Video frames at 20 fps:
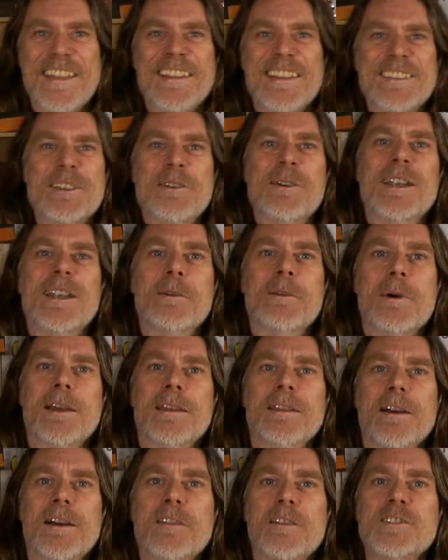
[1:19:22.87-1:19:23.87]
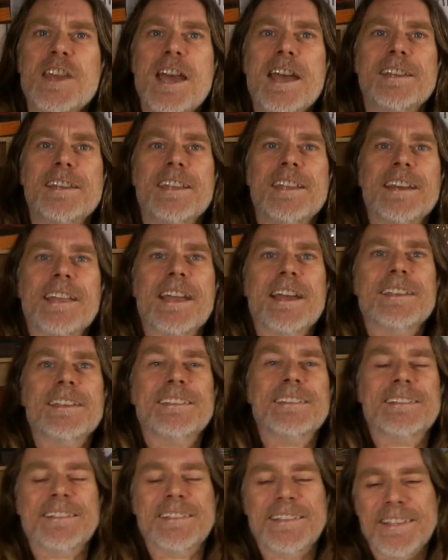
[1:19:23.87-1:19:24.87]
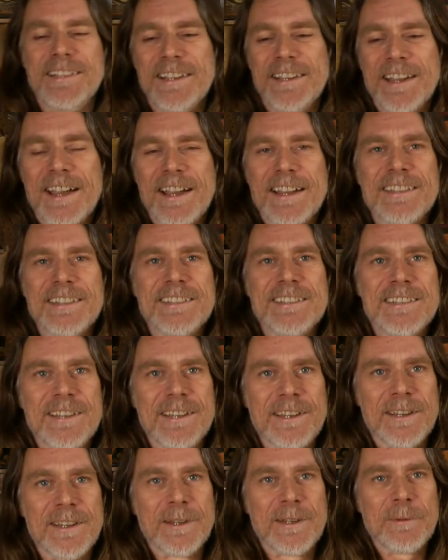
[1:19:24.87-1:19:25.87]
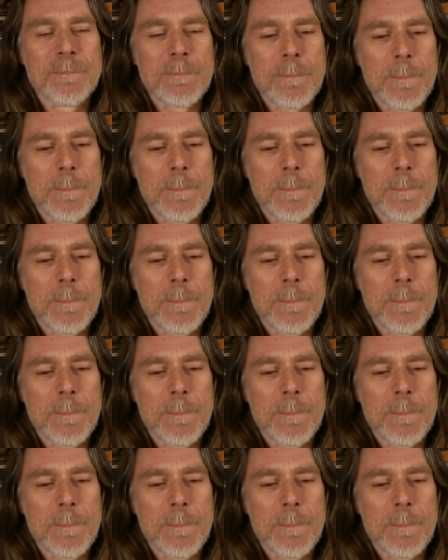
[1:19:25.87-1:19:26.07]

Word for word: So anyway, I've shared it again, and